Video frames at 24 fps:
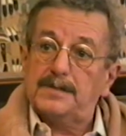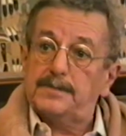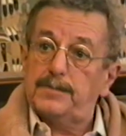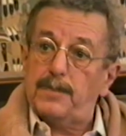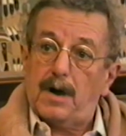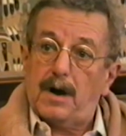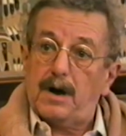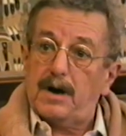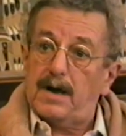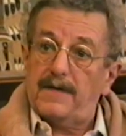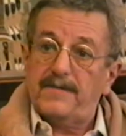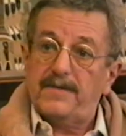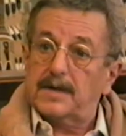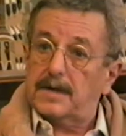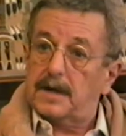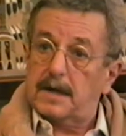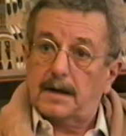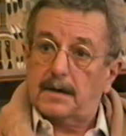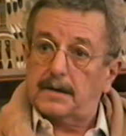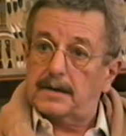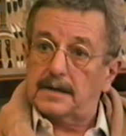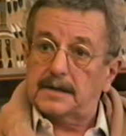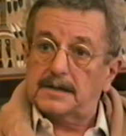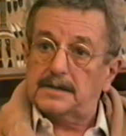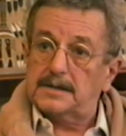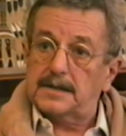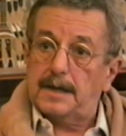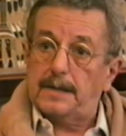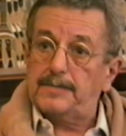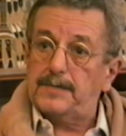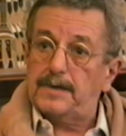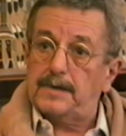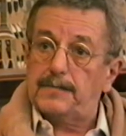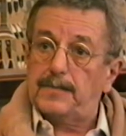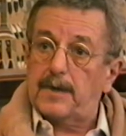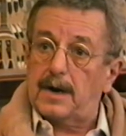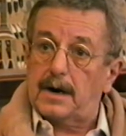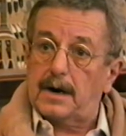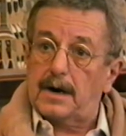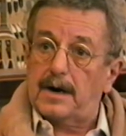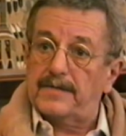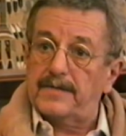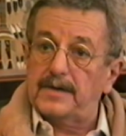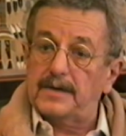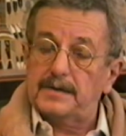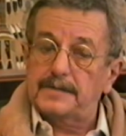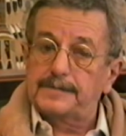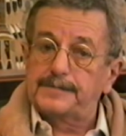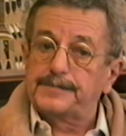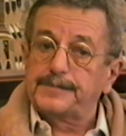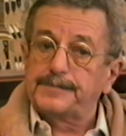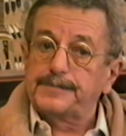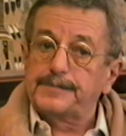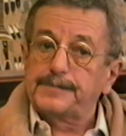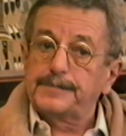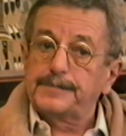that's part of it now, an accepted part of it.